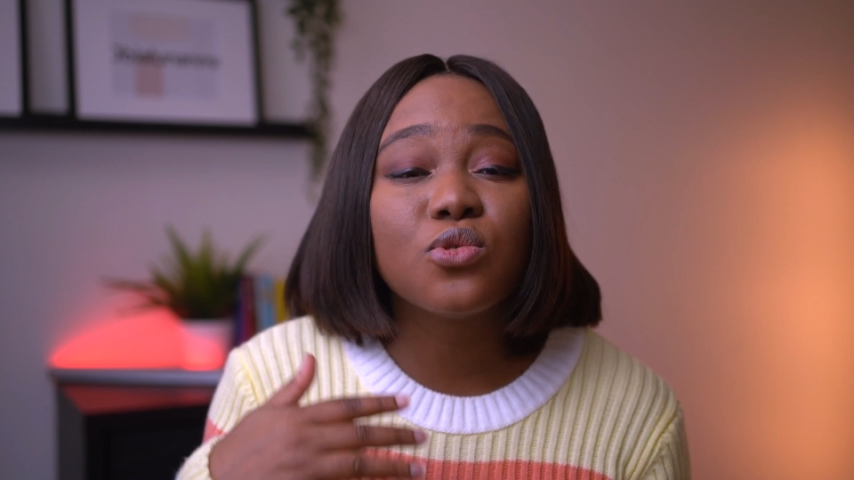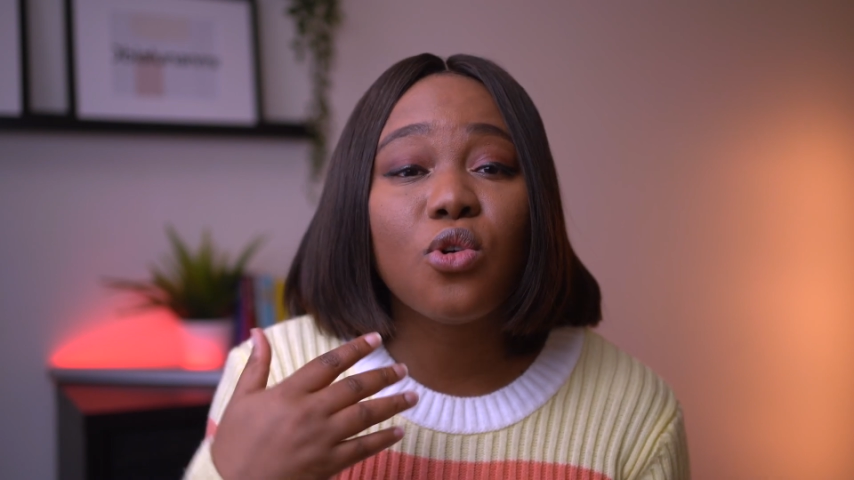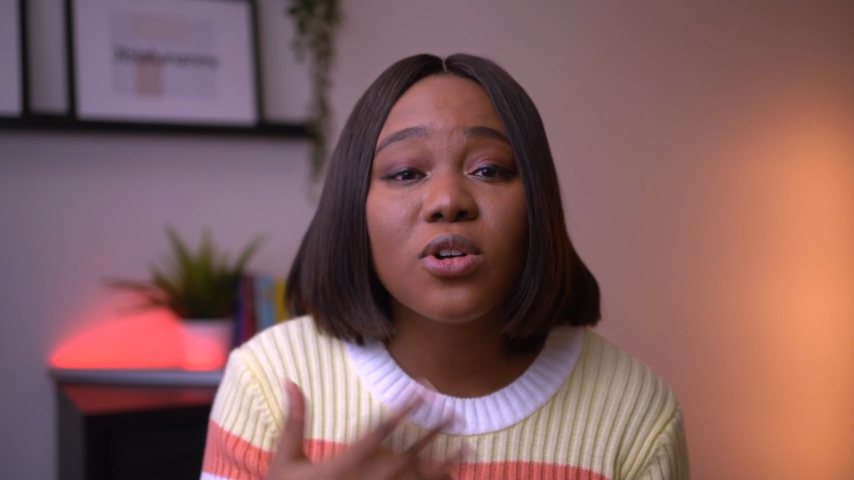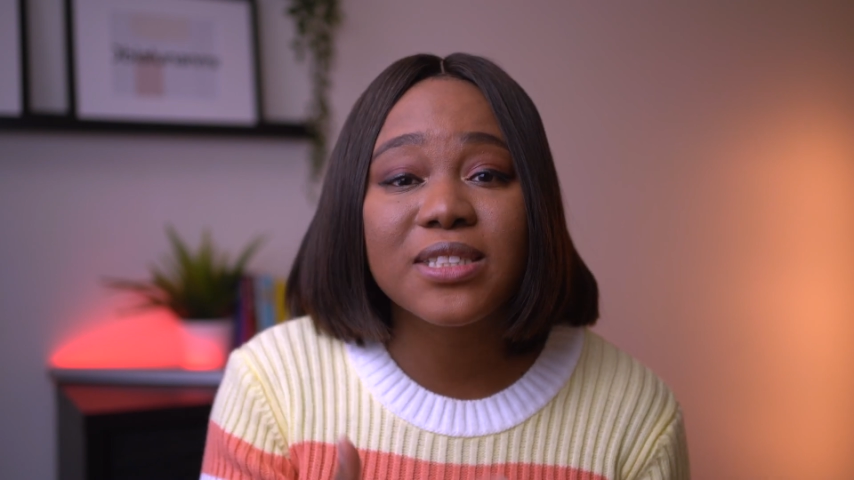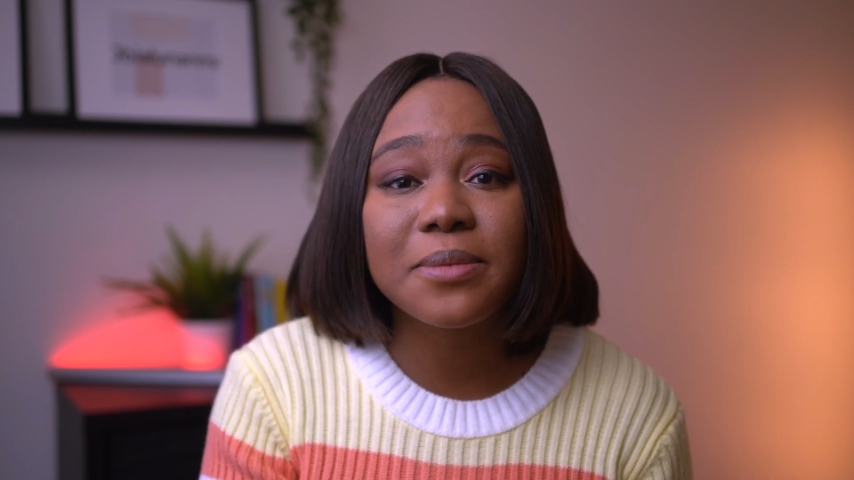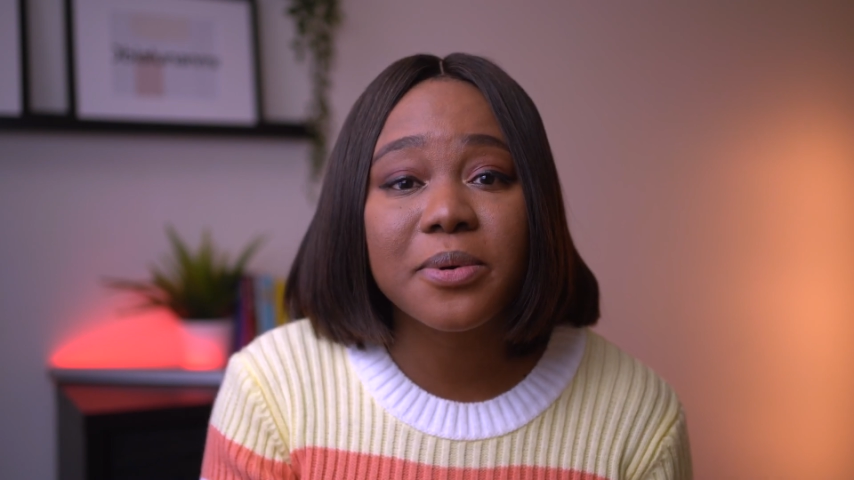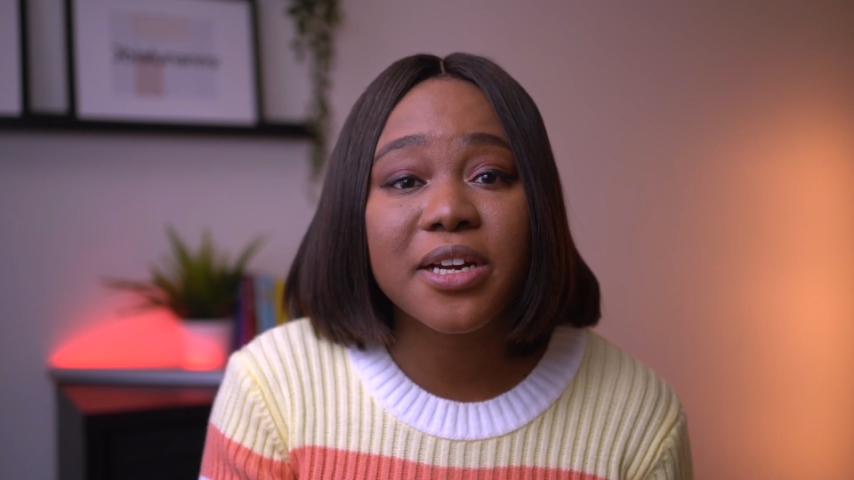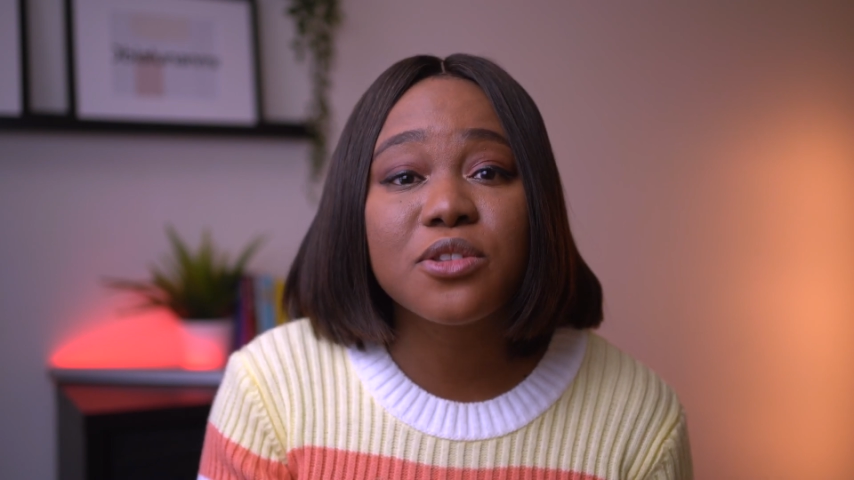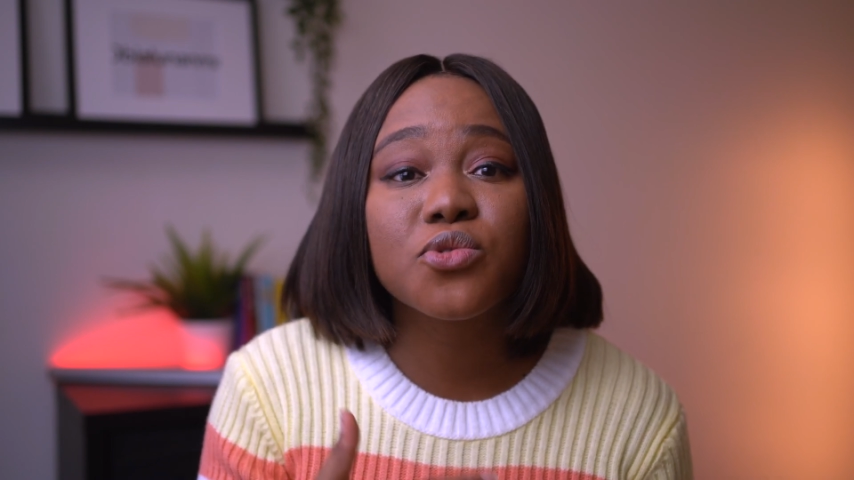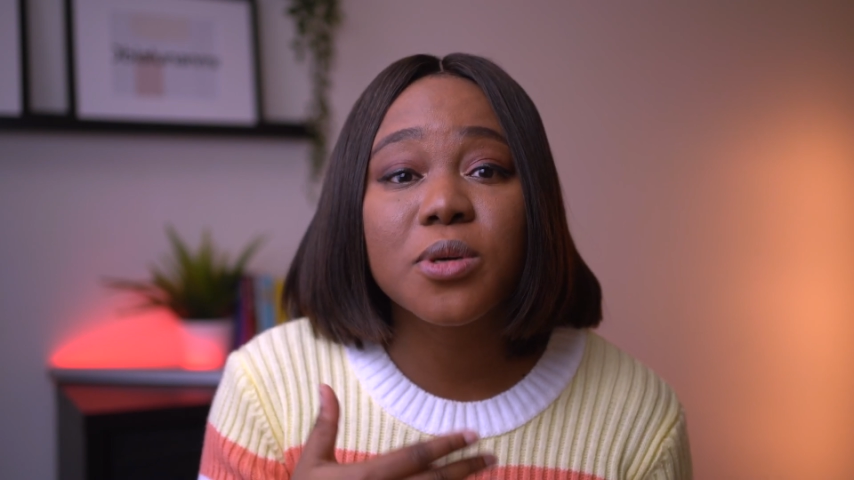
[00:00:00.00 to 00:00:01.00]
go deeper
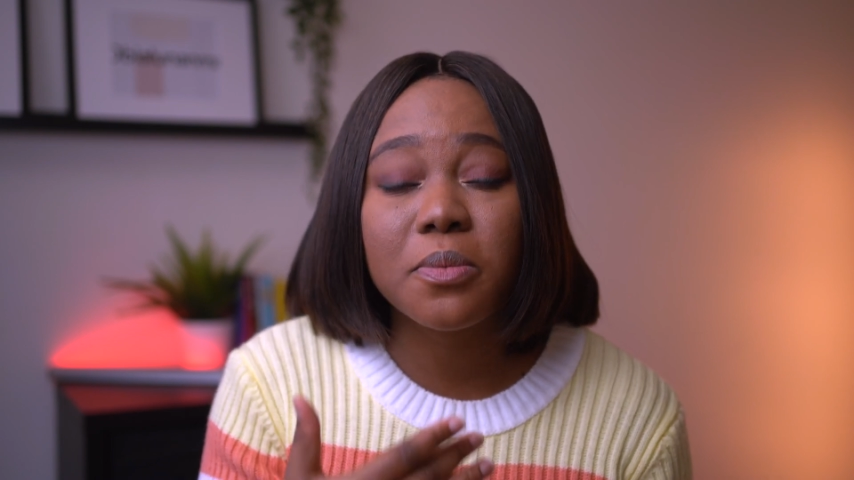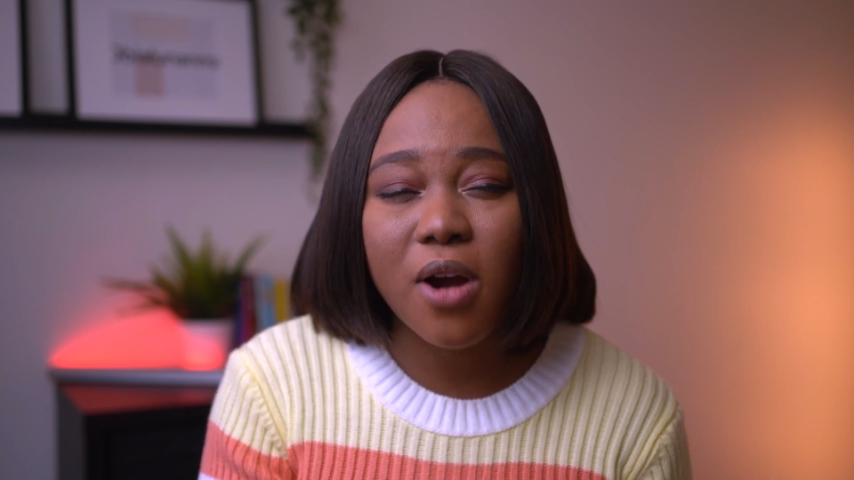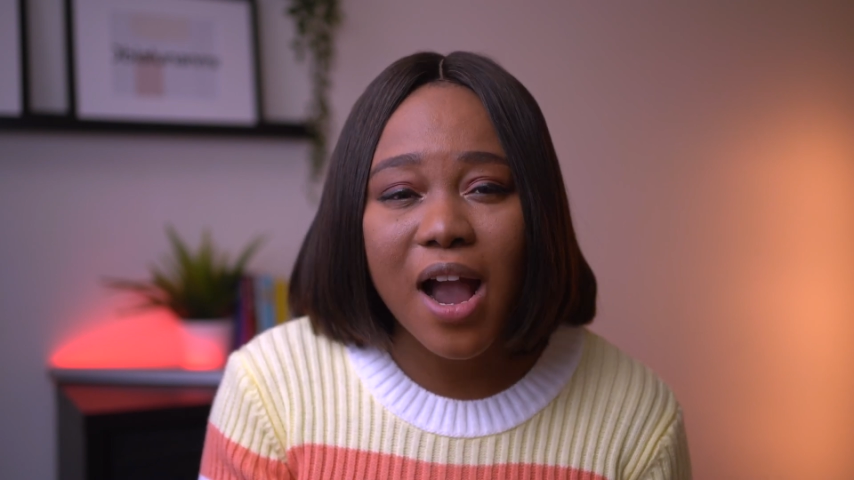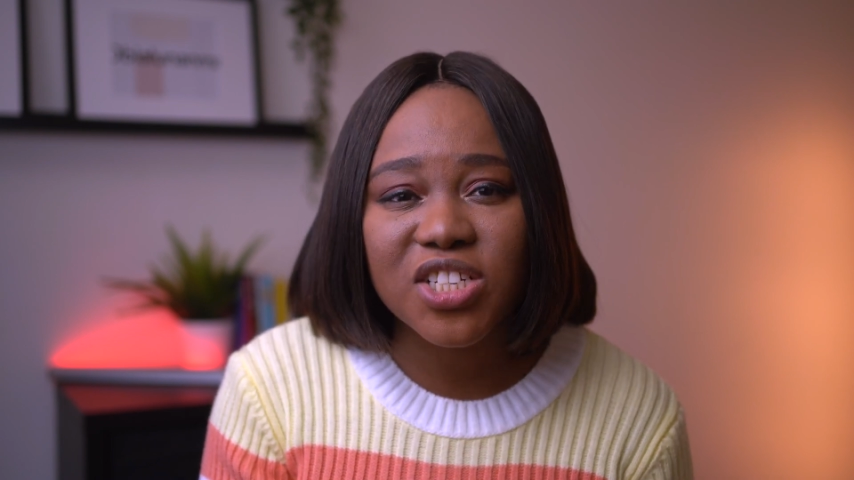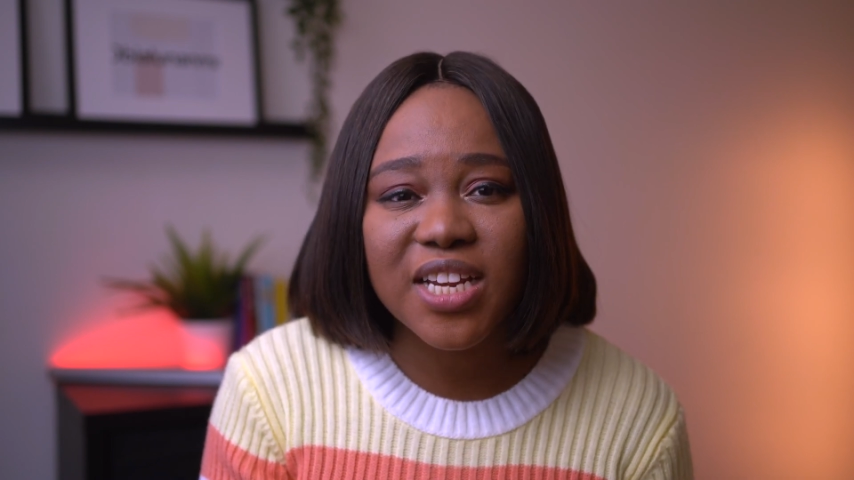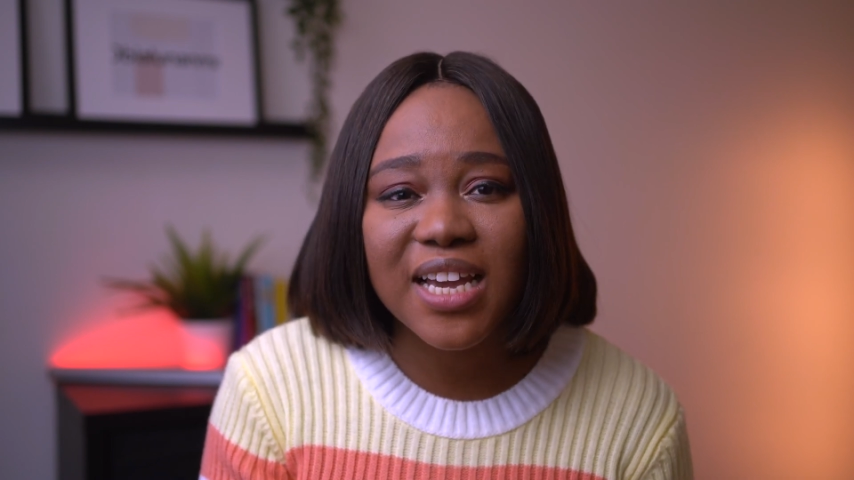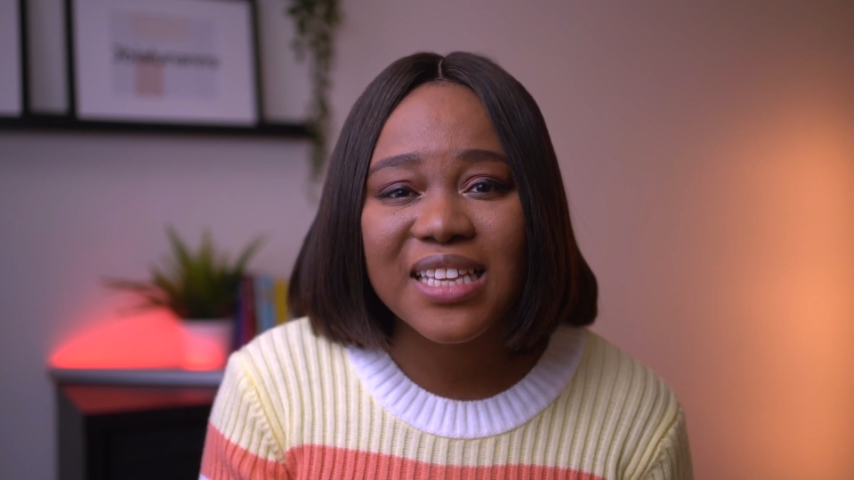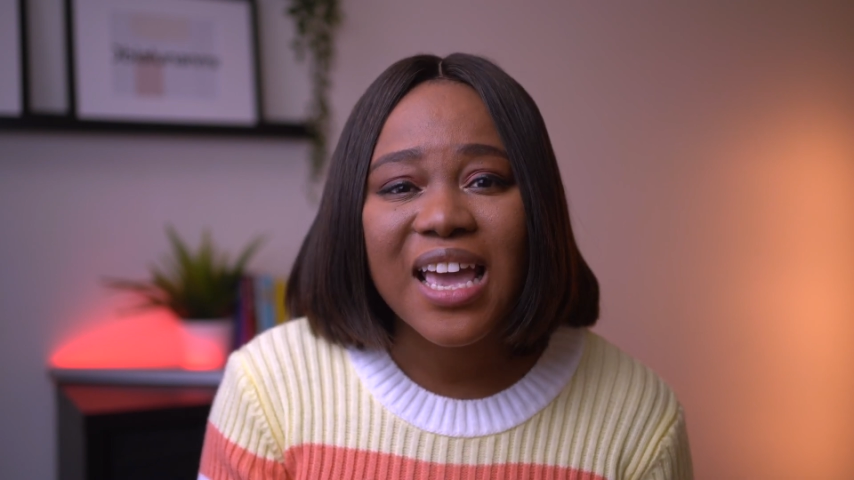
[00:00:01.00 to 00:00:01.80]
into a project,